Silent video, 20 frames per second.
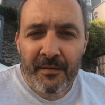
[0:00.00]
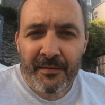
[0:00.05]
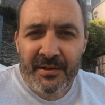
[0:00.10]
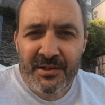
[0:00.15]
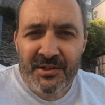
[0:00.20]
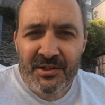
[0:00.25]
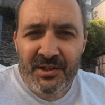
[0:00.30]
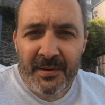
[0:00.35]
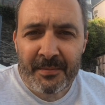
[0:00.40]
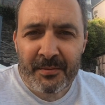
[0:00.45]

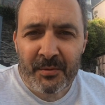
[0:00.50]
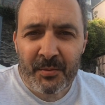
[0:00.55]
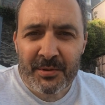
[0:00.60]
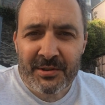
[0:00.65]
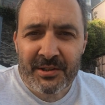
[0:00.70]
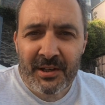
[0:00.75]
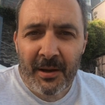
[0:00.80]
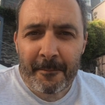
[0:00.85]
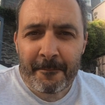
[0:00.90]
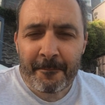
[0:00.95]
fish and chips
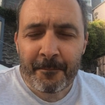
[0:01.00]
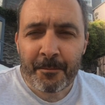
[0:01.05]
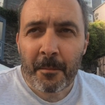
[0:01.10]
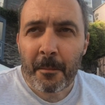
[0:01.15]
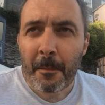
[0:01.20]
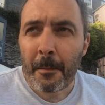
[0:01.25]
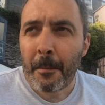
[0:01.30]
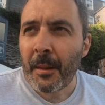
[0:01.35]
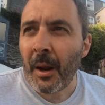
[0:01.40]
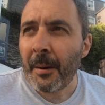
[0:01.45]
was done.
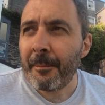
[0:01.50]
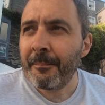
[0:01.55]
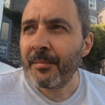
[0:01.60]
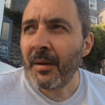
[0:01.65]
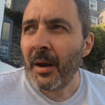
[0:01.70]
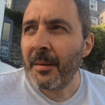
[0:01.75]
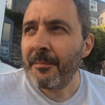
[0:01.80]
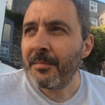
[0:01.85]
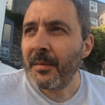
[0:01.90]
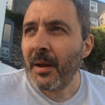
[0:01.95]

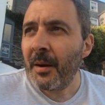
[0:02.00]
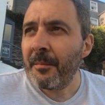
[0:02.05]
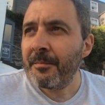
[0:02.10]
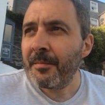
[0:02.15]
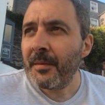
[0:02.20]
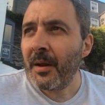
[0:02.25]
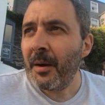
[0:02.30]
Um,